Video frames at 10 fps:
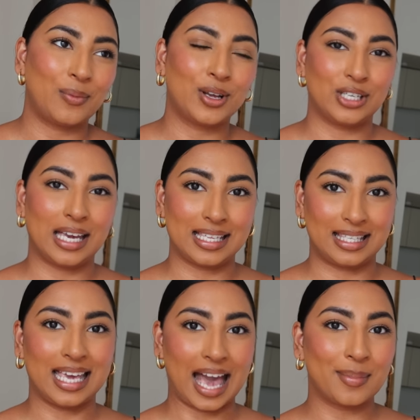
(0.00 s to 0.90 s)
which
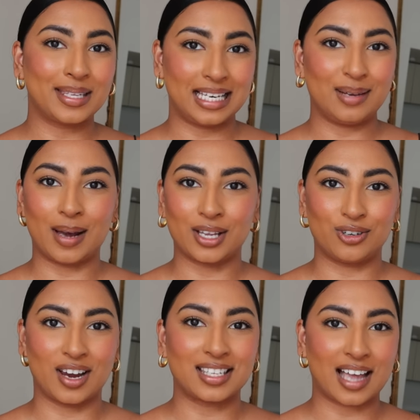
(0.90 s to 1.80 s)
is the Emma Sleep mattress.